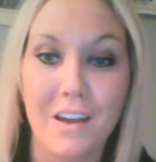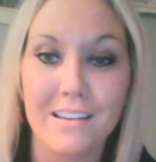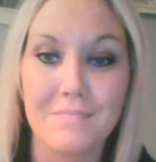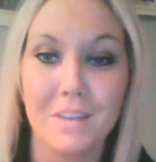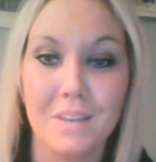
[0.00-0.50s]

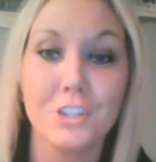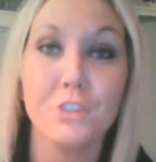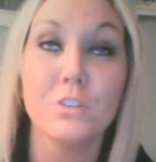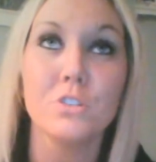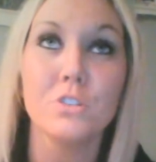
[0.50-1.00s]
And you
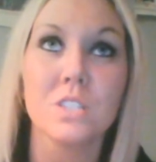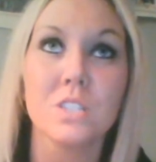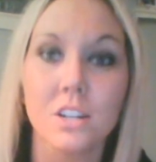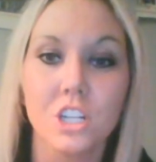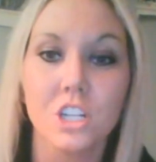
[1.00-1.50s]
just do
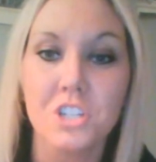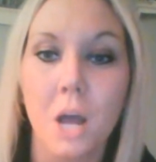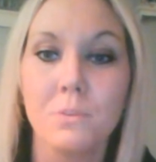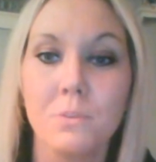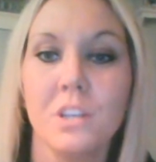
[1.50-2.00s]
such a good
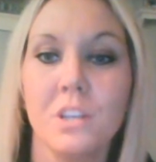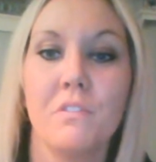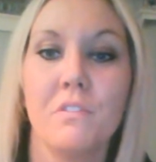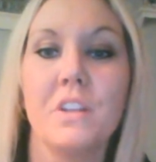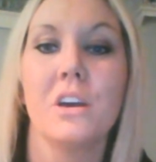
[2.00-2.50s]
job doing
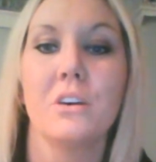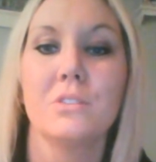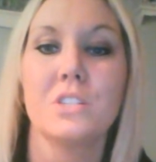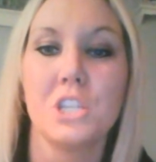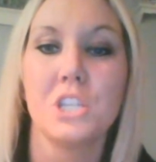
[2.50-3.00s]
your
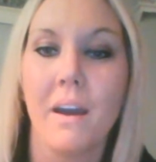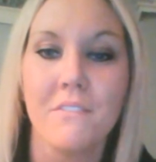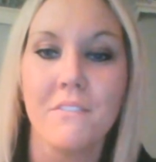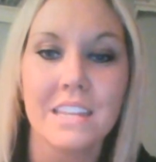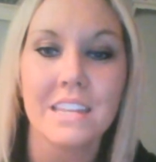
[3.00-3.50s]
videos. Do you
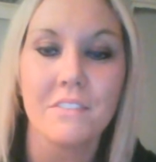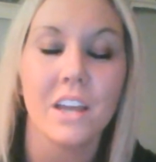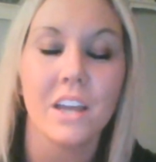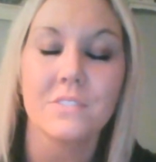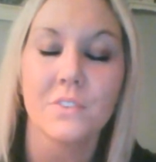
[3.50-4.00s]
have any
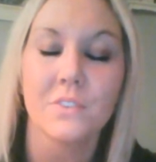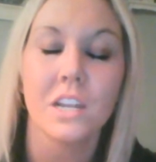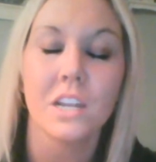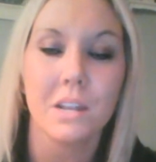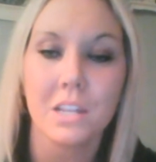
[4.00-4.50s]
advice for
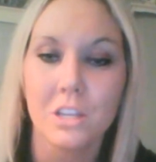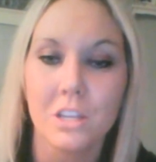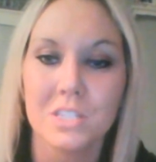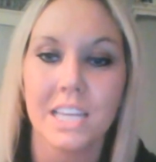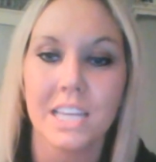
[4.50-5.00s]
anybody
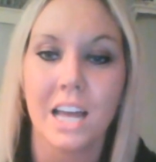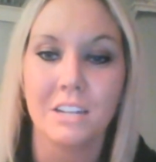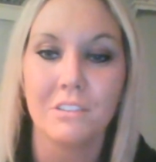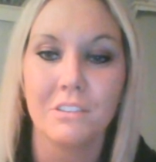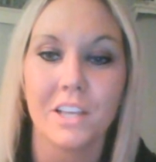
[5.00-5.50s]
who's like
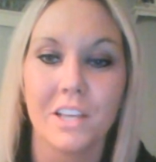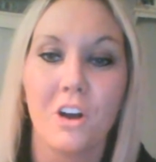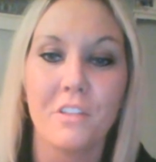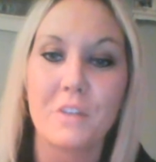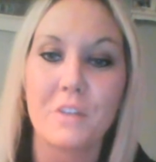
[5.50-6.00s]
kind of like
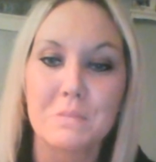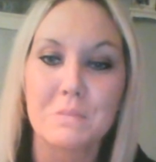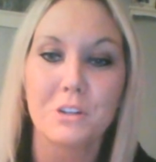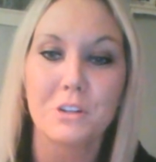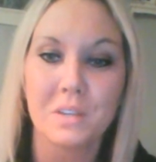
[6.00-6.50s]
on the fence
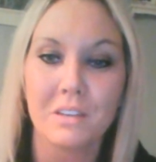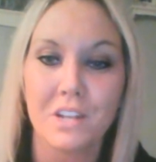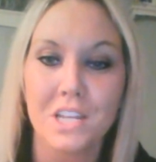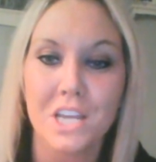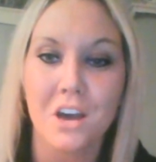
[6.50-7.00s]
about doing a
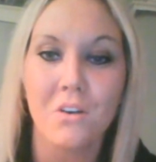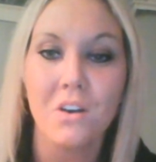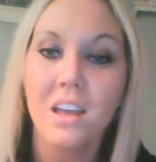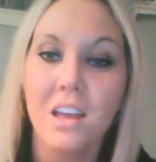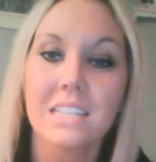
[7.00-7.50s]
video?
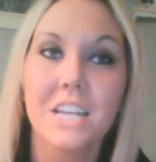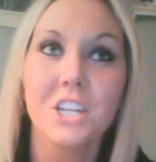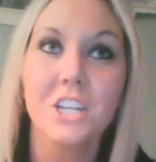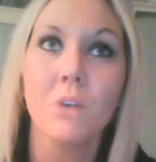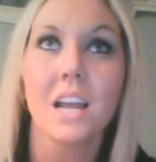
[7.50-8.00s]
Because I
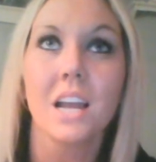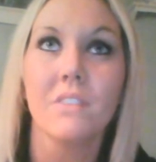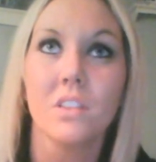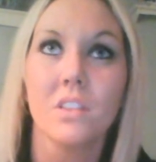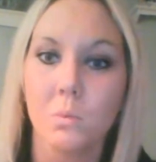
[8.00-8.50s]
know it's kind
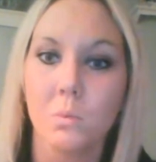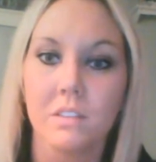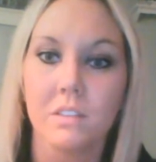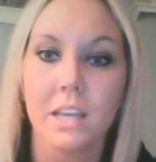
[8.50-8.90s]
of a lot of work.